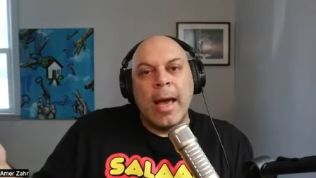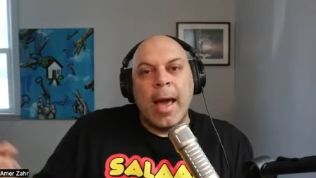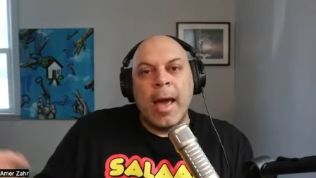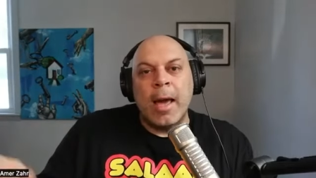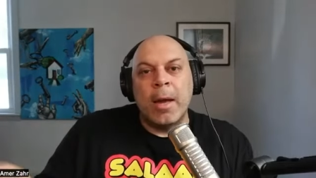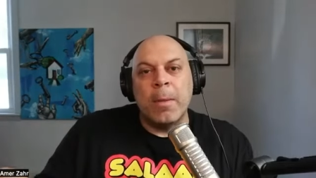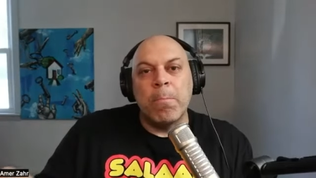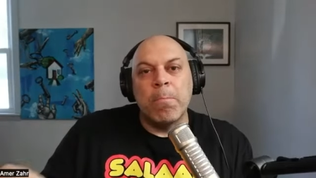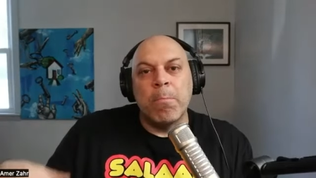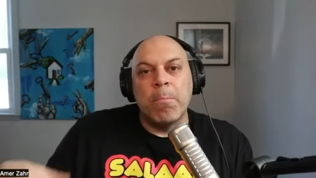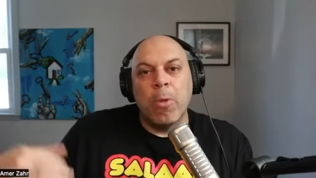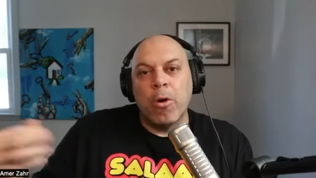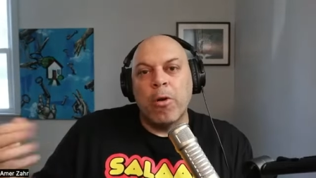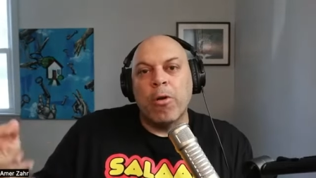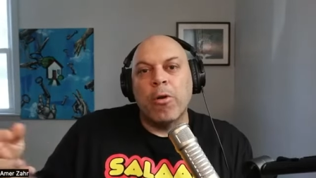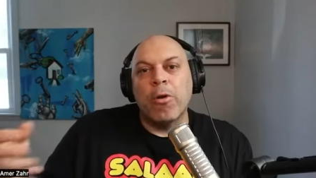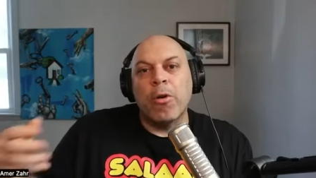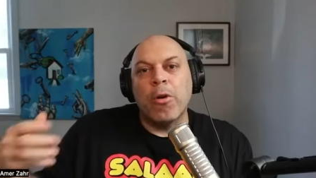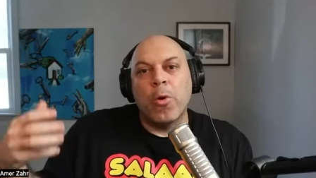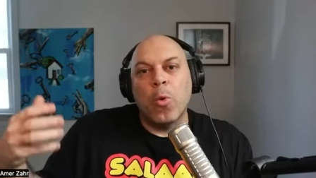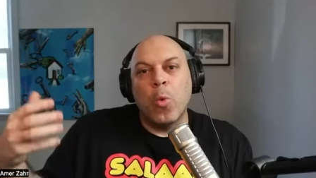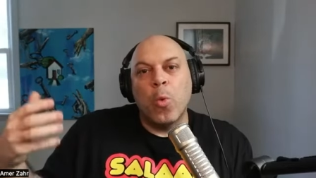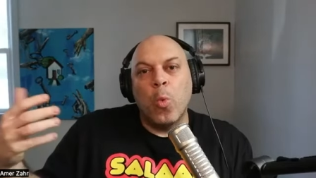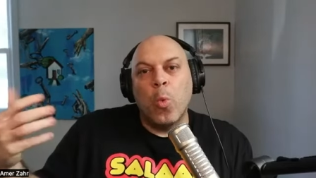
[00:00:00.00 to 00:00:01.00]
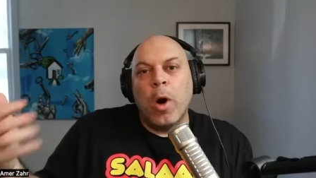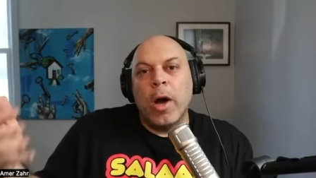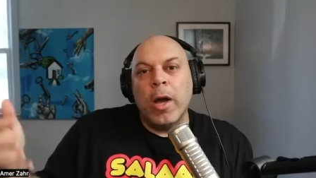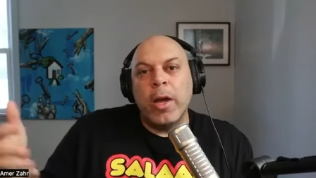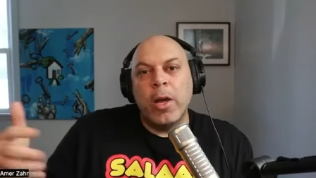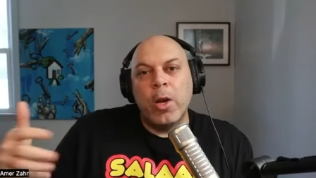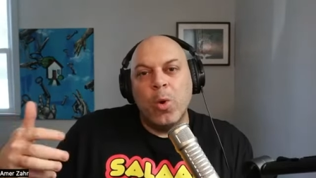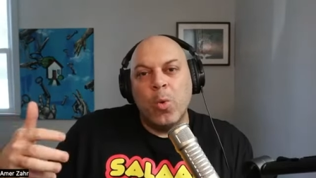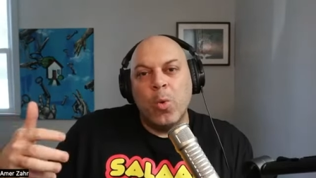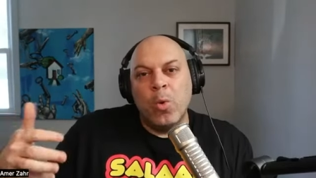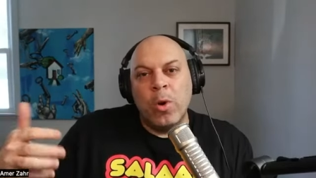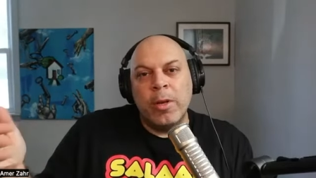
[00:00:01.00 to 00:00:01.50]
and murder
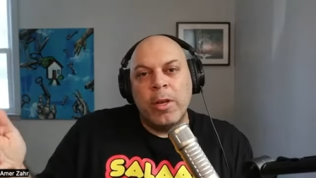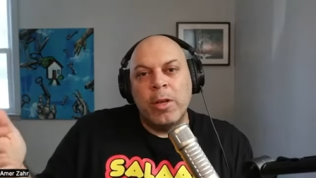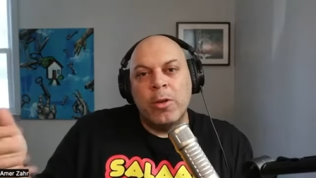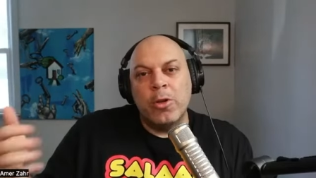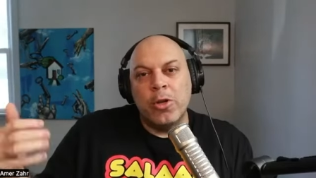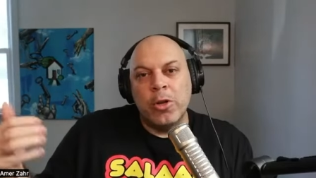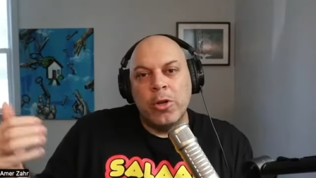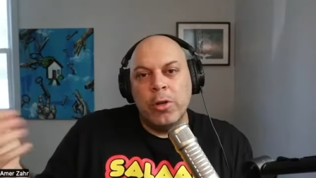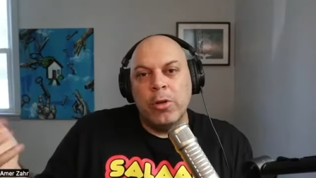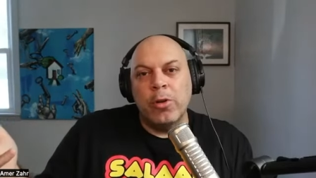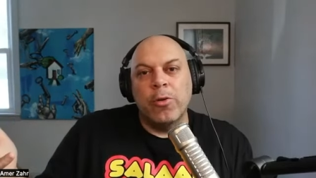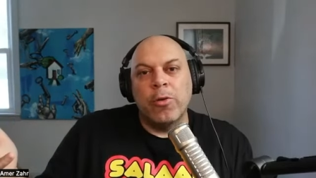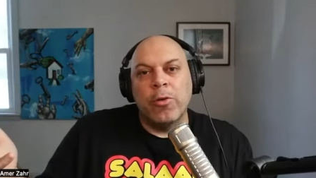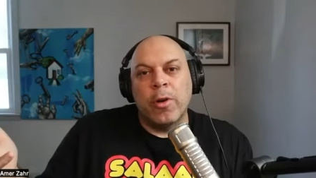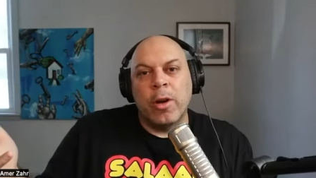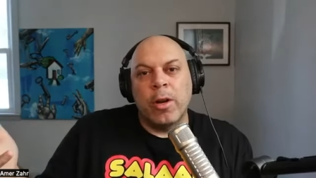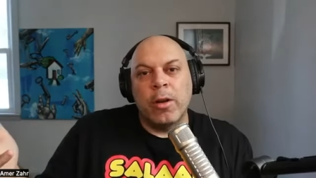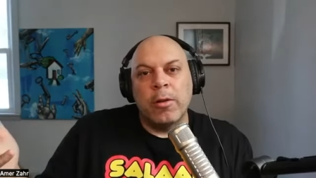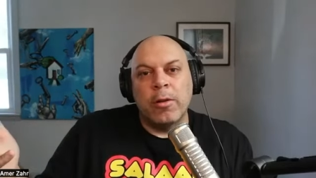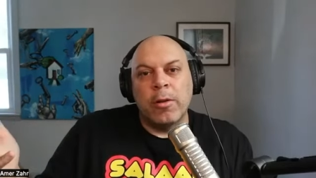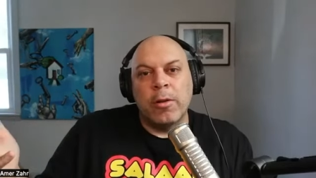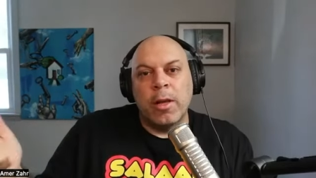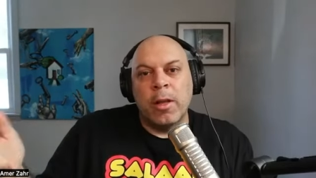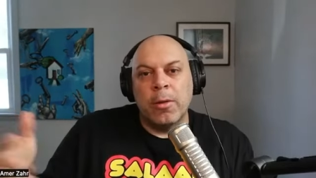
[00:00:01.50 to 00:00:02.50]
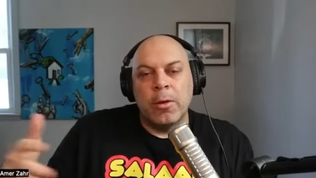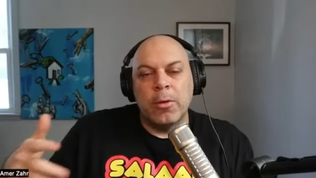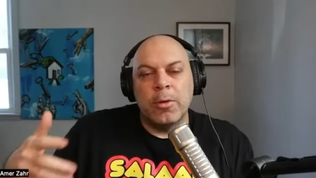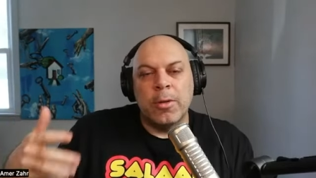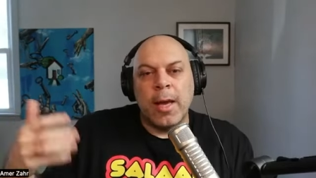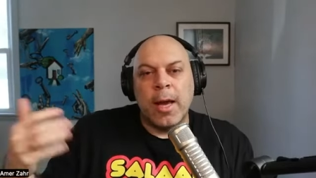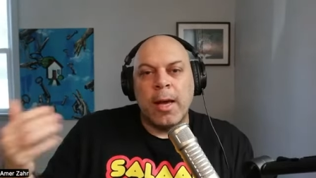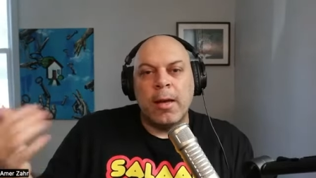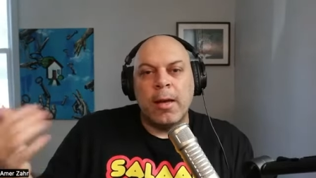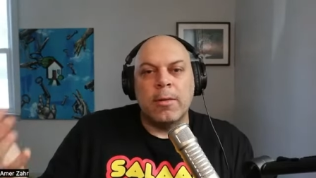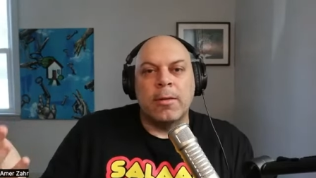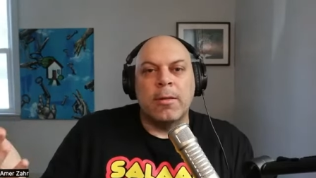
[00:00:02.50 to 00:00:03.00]
white women and children in those
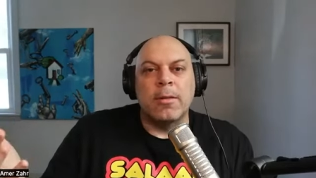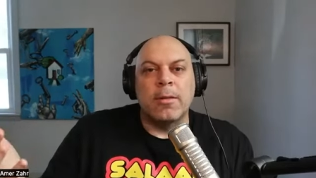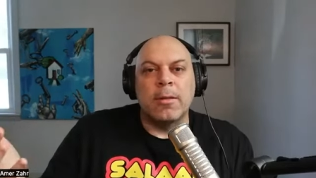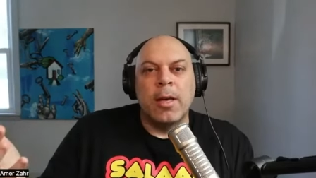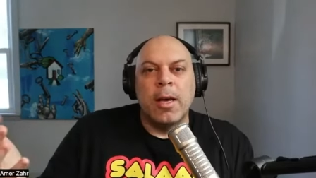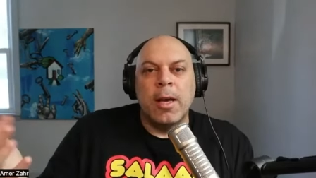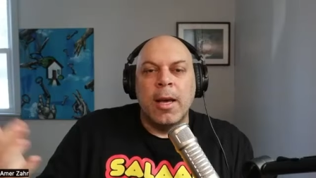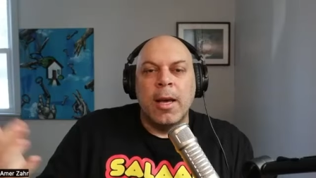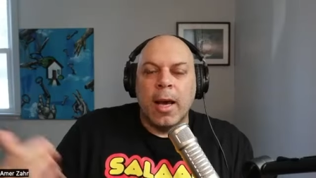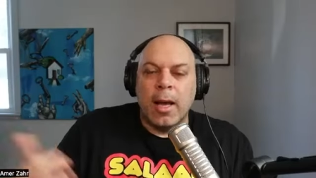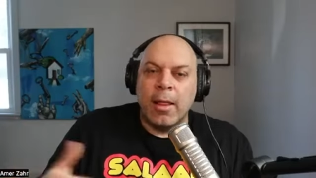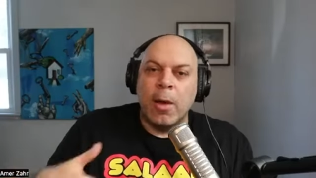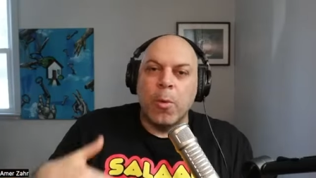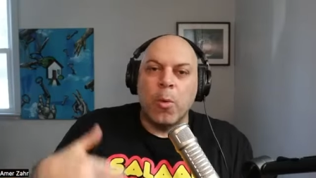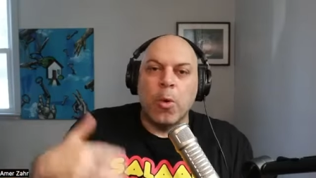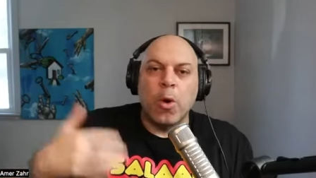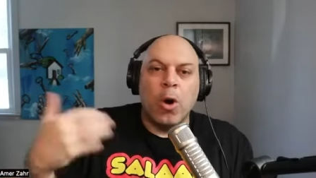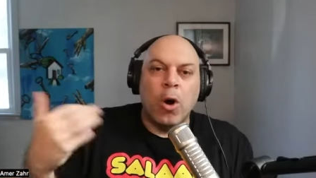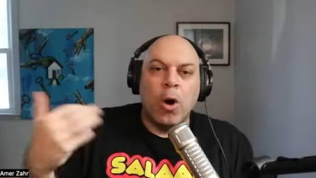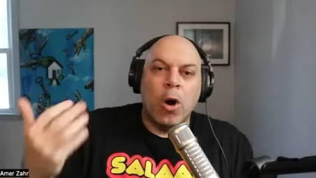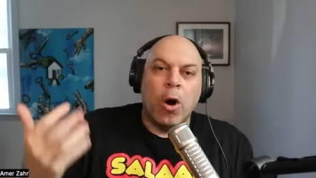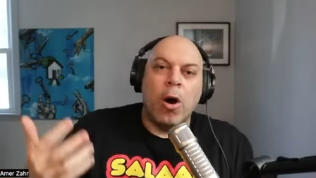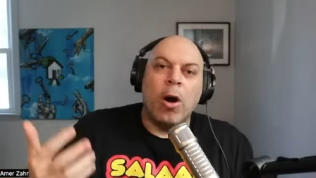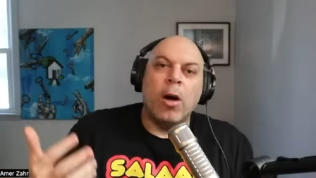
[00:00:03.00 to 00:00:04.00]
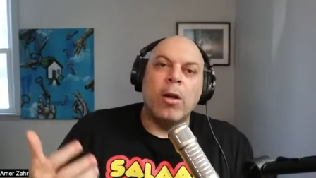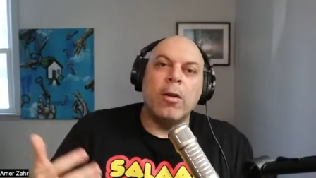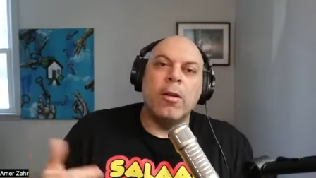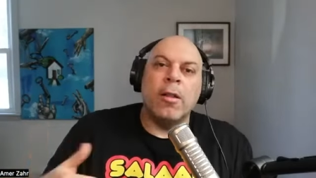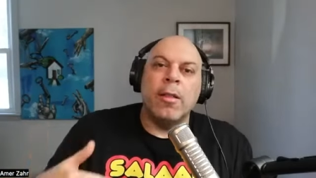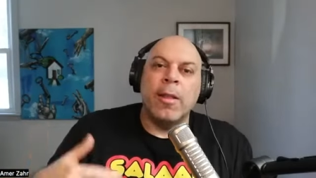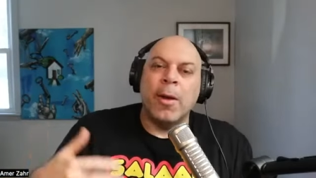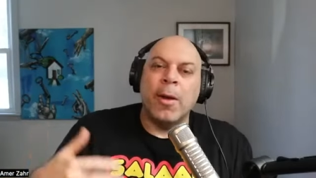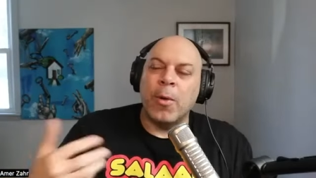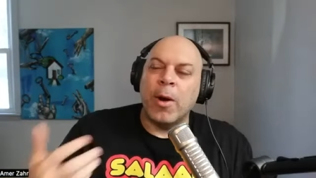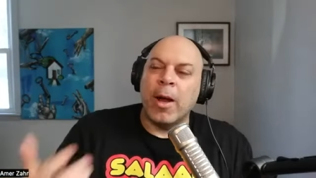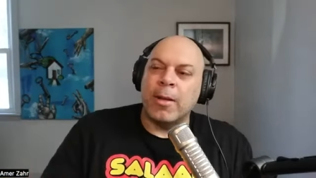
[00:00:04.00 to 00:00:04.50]
houses. And they were caught
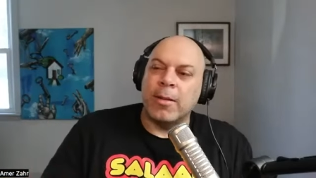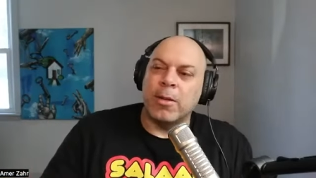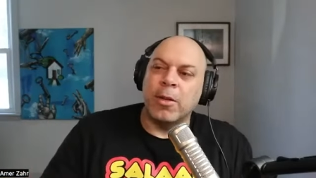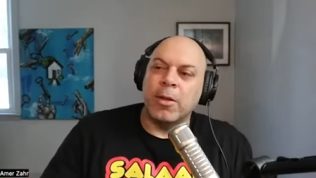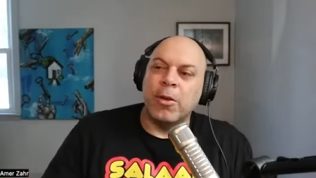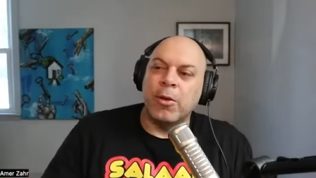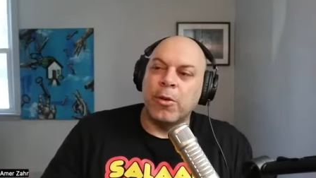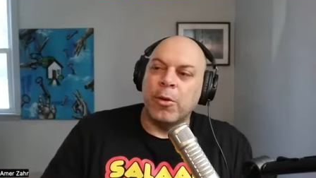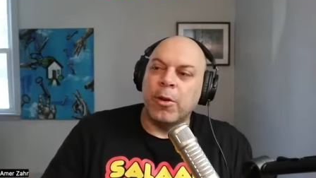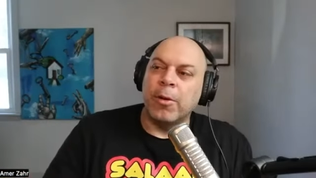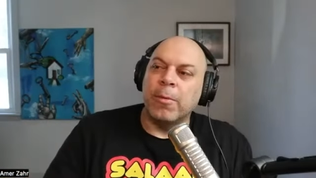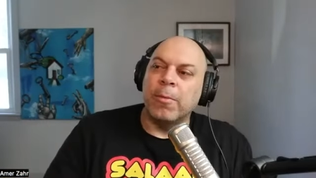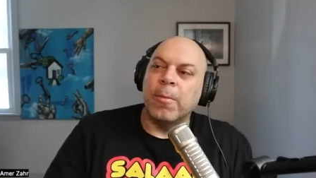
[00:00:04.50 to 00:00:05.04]
and they were executed.